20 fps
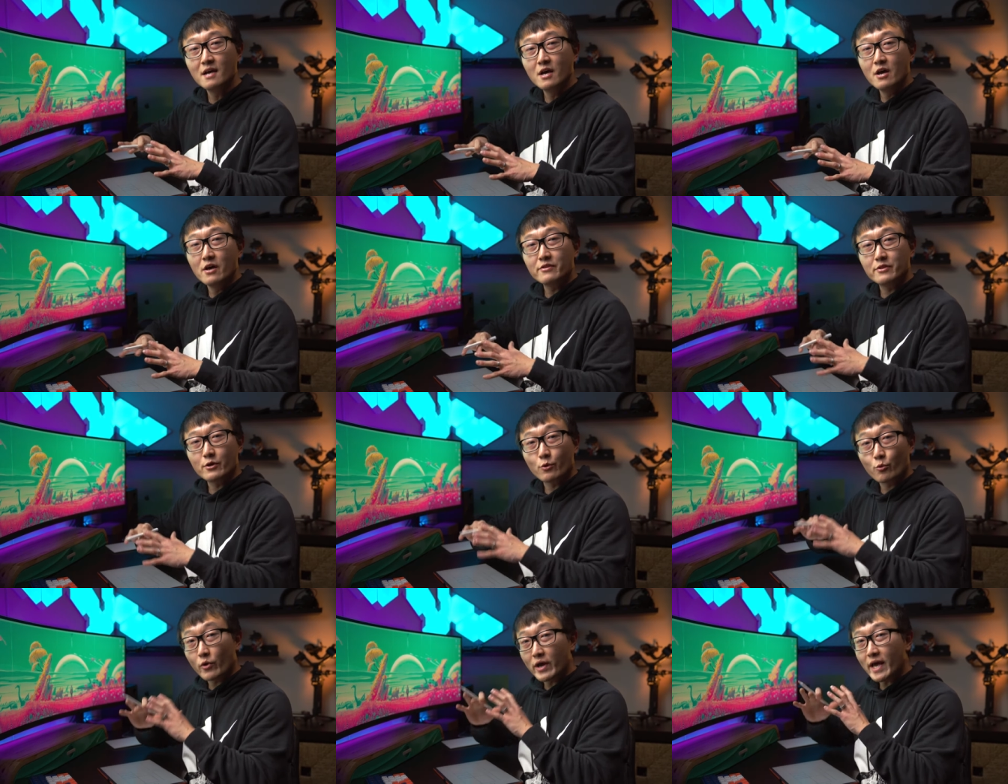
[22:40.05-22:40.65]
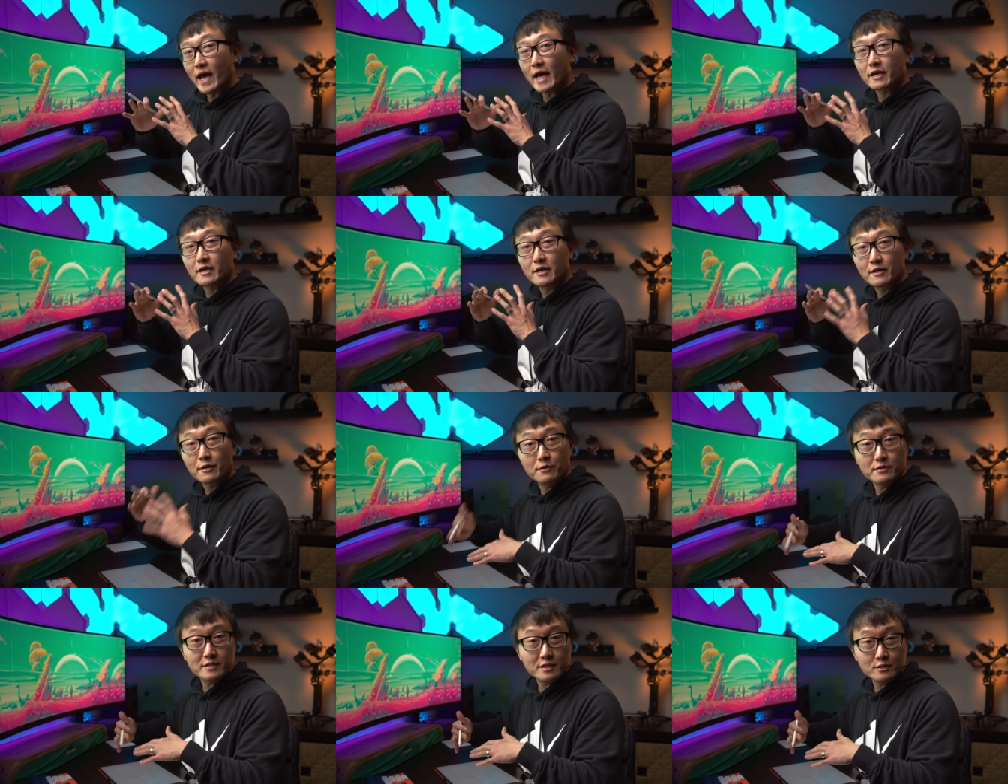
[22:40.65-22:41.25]
the way I
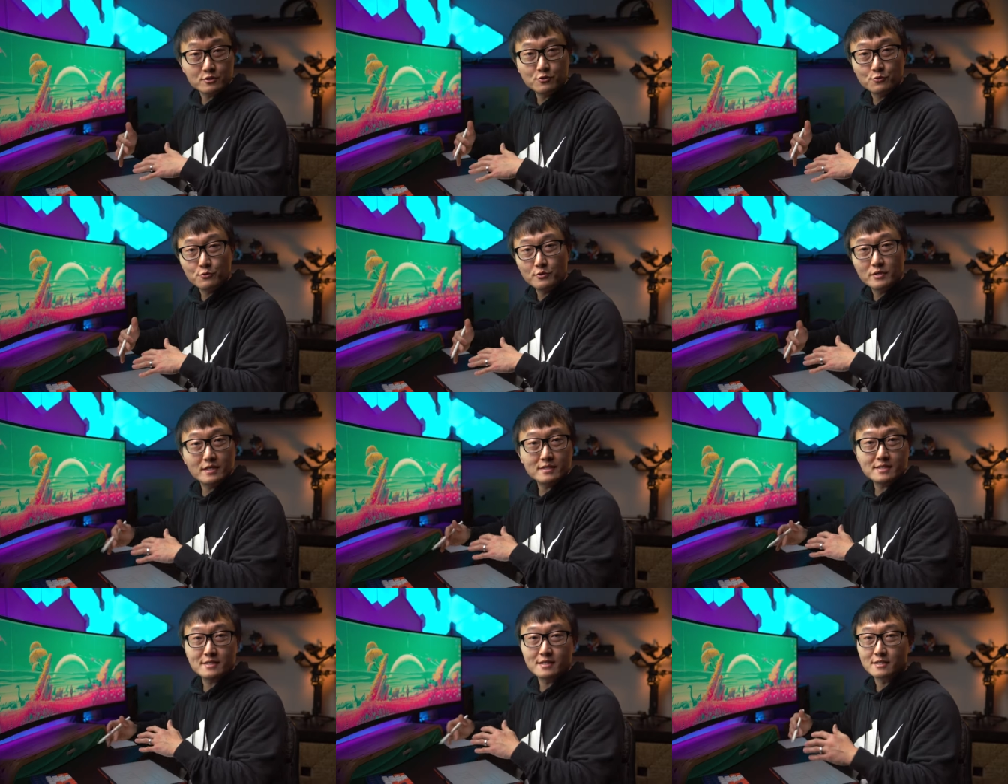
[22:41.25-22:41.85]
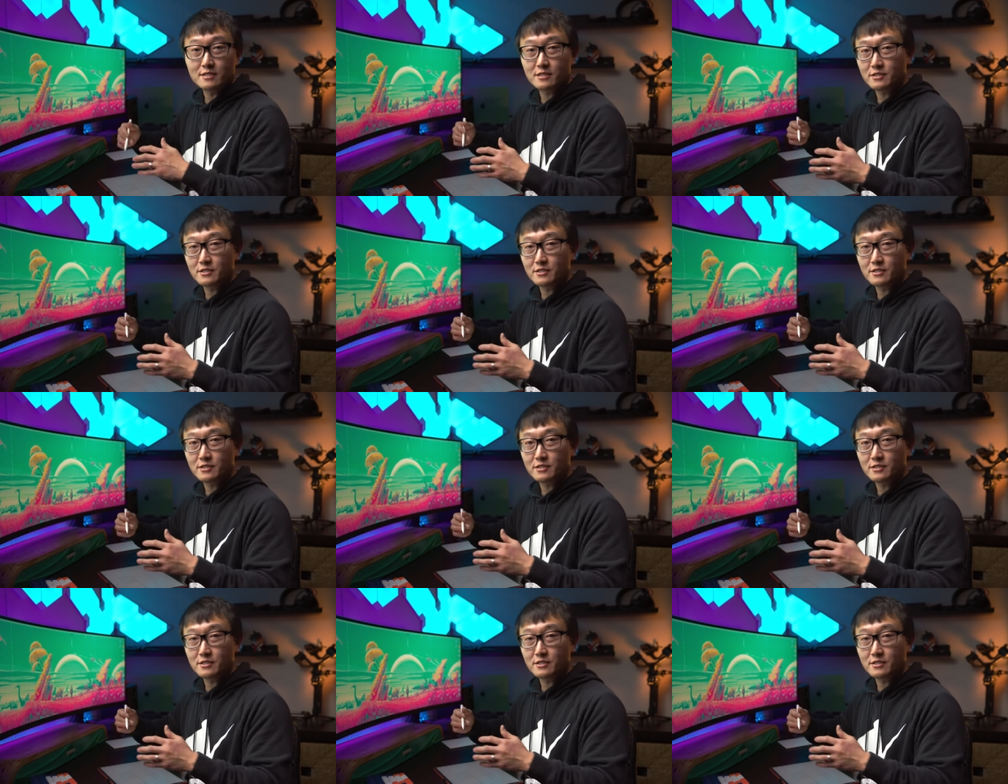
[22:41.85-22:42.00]
currently do this is